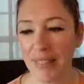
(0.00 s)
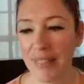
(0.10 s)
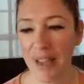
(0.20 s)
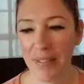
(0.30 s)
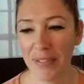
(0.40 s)

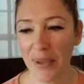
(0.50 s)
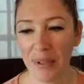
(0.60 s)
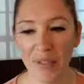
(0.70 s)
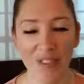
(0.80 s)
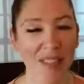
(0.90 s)
that
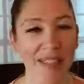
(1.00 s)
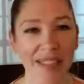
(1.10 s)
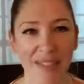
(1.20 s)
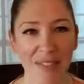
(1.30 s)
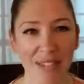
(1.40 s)
those
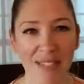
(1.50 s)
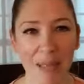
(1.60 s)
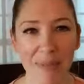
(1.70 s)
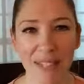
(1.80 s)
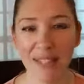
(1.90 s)
feelings of
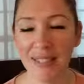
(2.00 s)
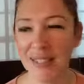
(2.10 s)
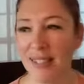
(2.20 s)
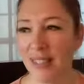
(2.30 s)
acceptance